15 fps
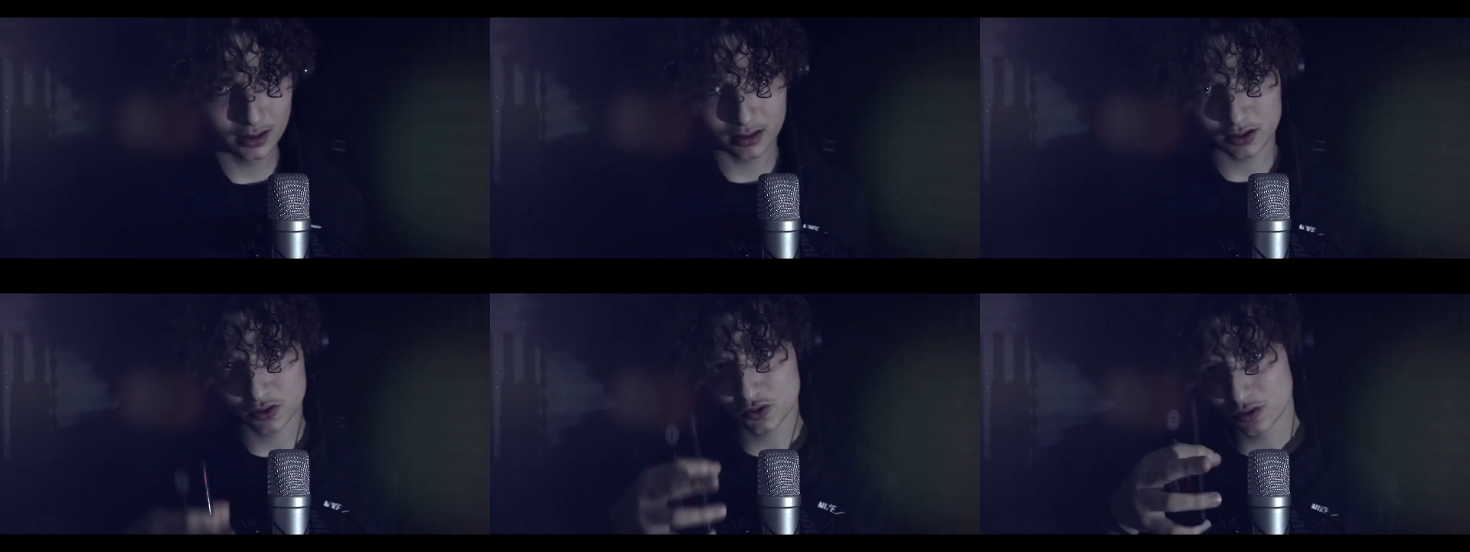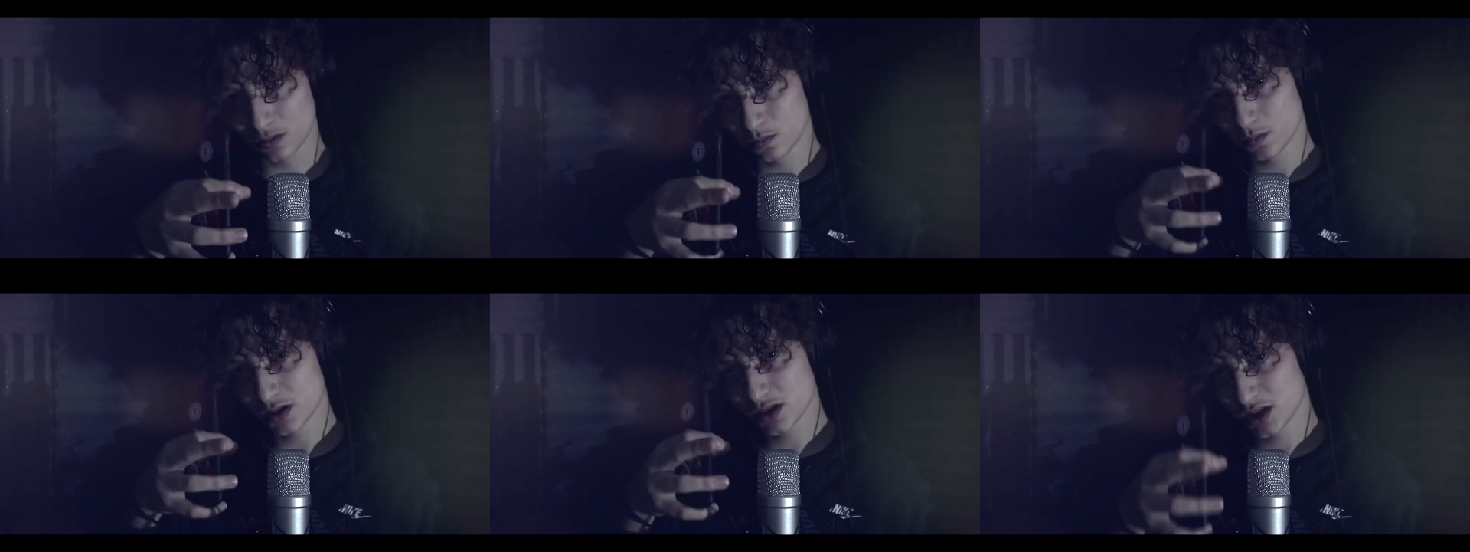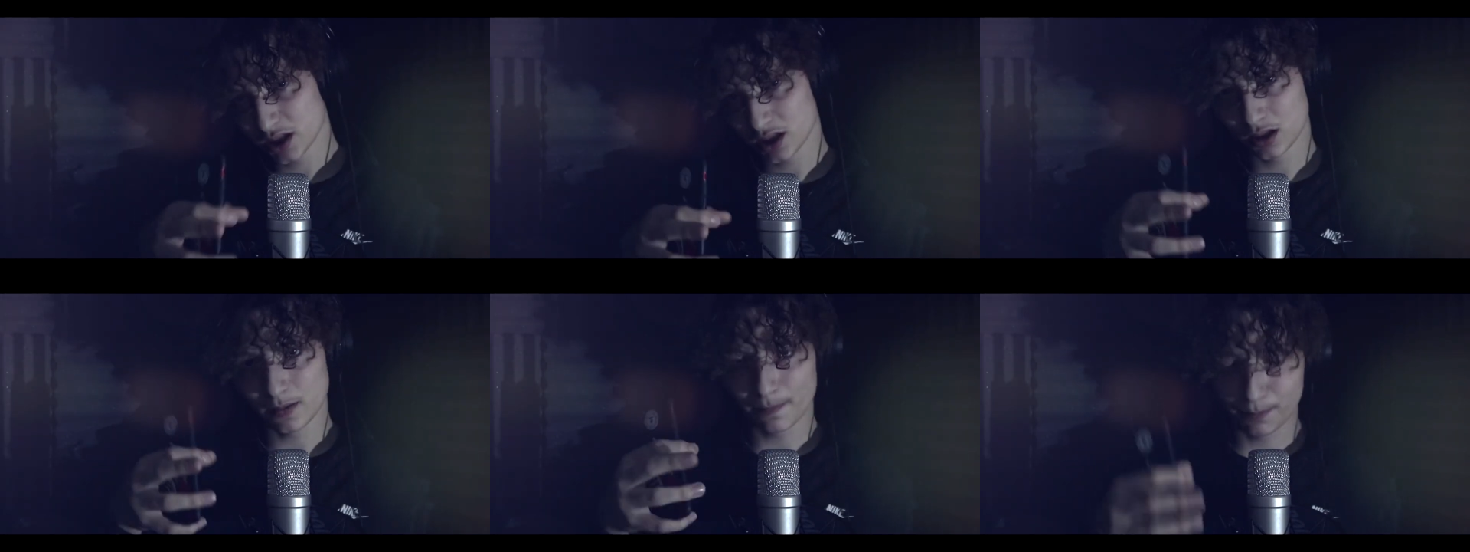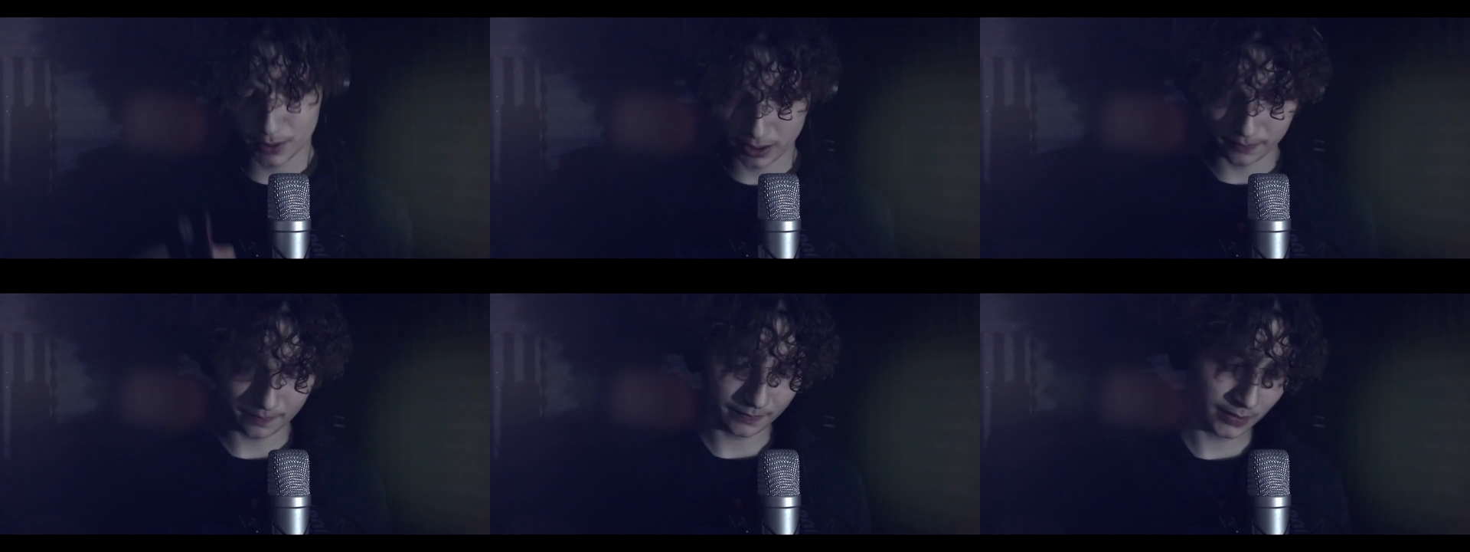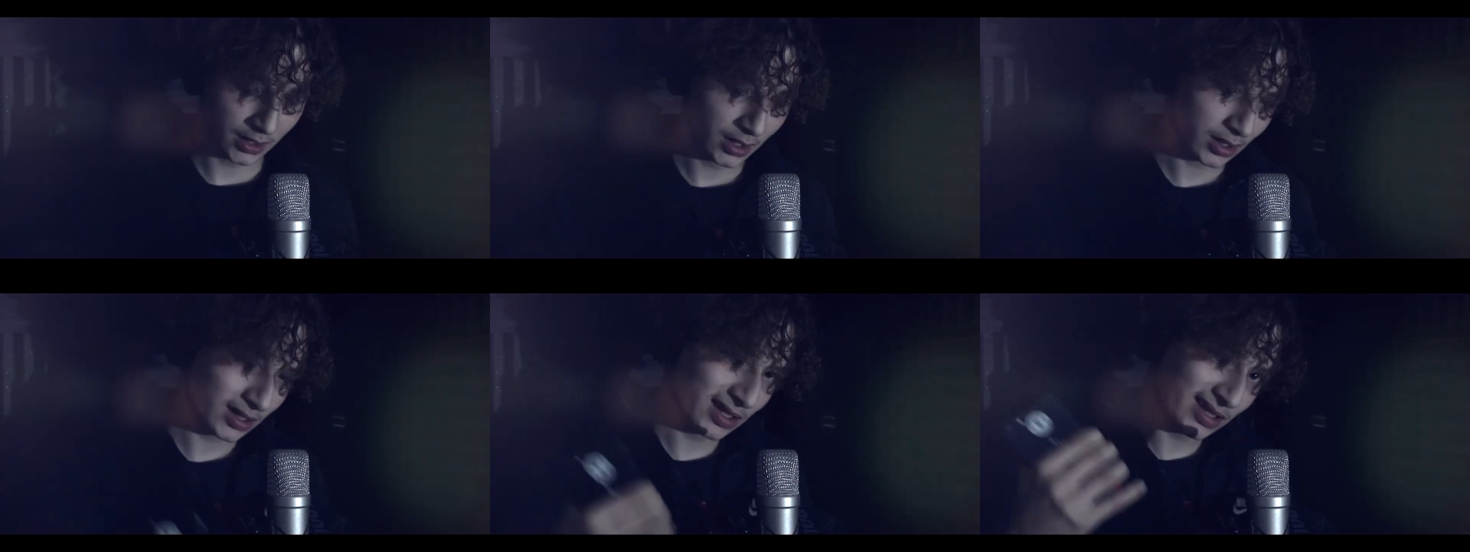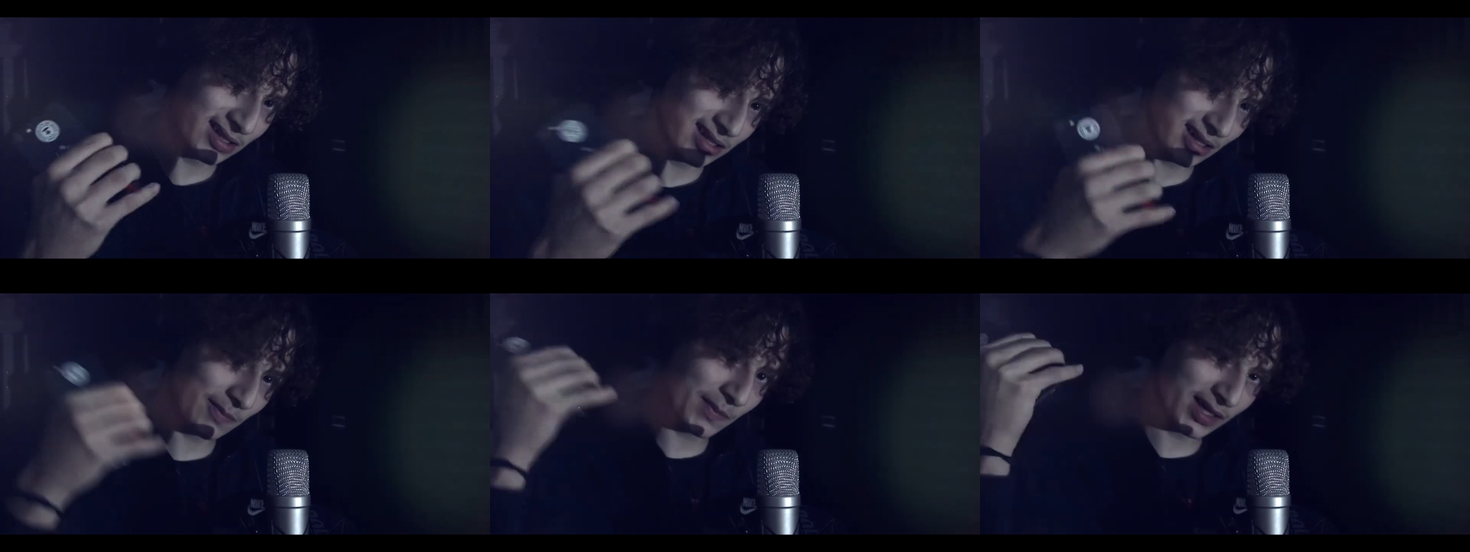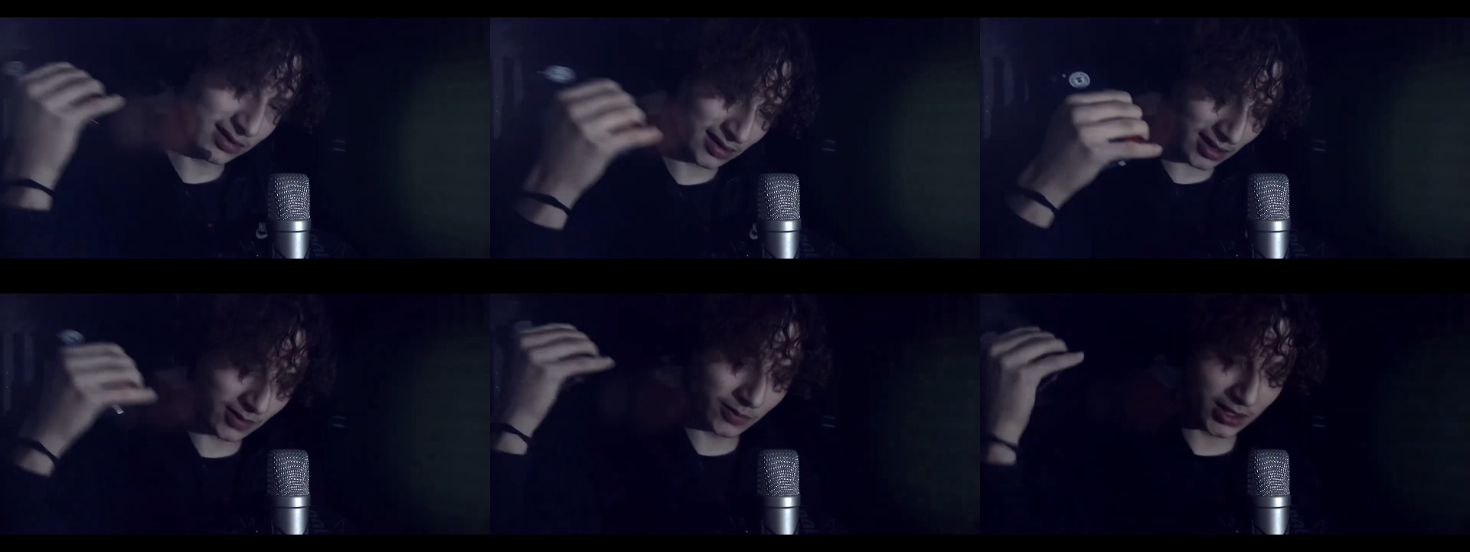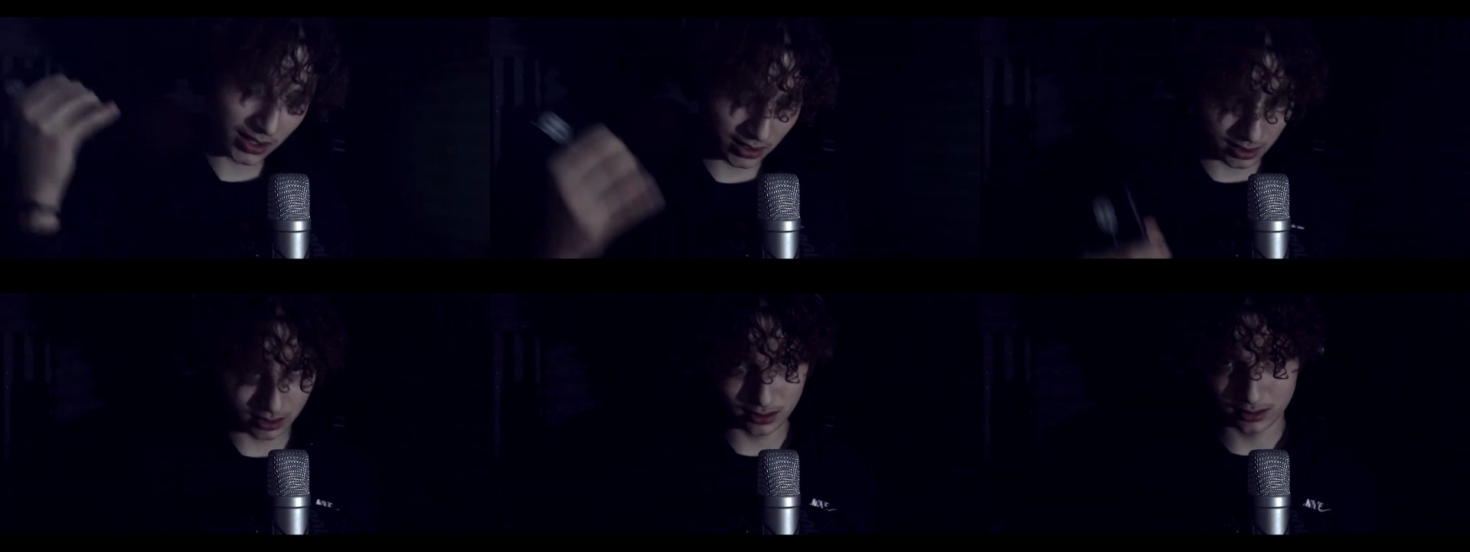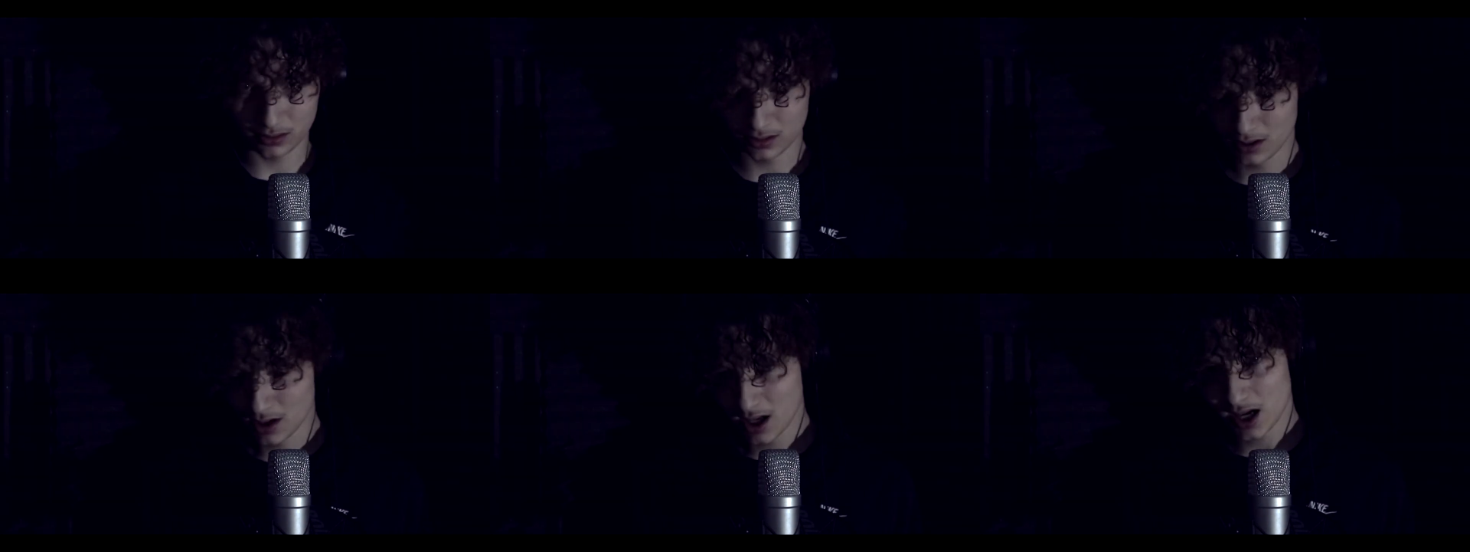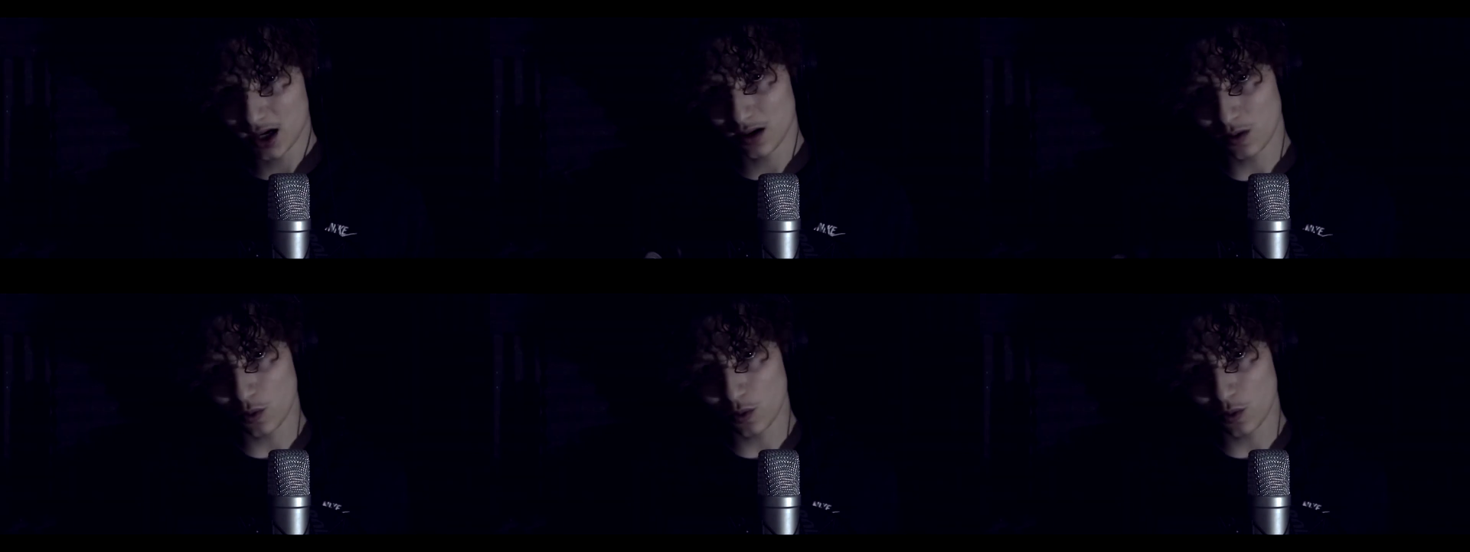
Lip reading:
(no speaker visible)